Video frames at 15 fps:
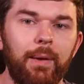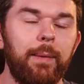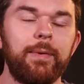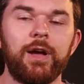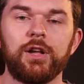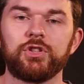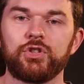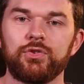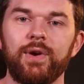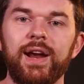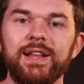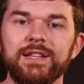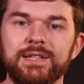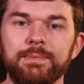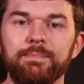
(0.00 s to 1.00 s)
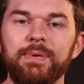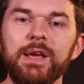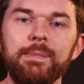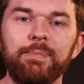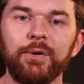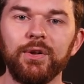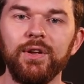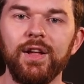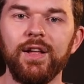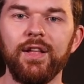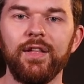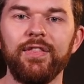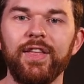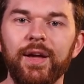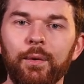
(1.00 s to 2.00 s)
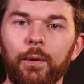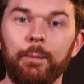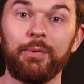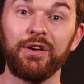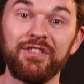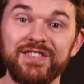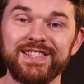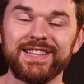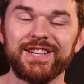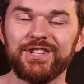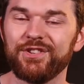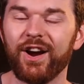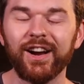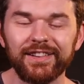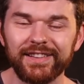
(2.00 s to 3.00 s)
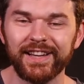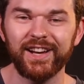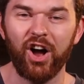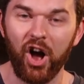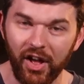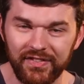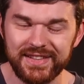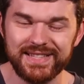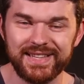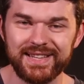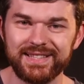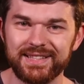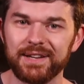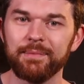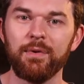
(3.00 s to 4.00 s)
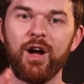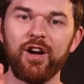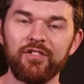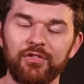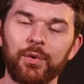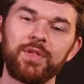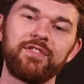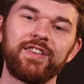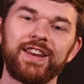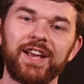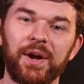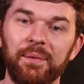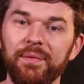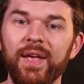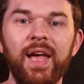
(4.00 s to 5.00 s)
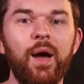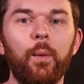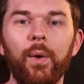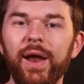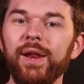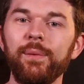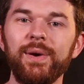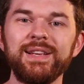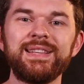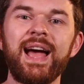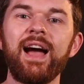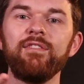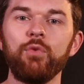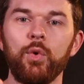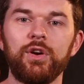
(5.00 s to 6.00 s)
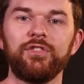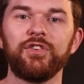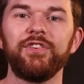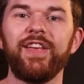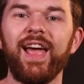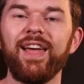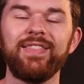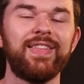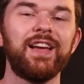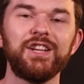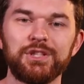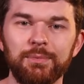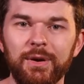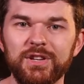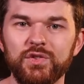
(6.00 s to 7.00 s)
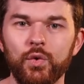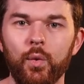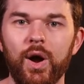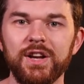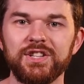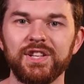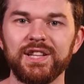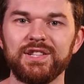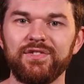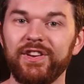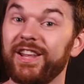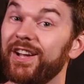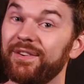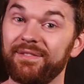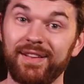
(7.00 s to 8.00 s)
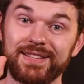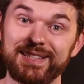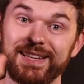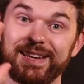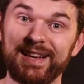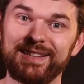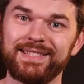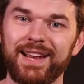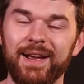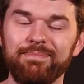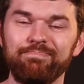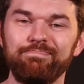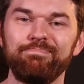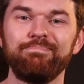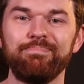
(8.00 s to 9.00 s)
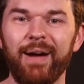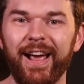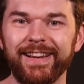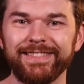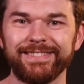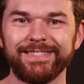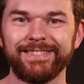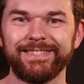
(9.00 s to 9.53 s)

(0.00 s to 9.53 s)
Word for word: Maybe I'll train some people that were previously struggling on the system for the video. Well, anyways, have a wonderful day. Thanks so much for watching this video. See you next time. Bye.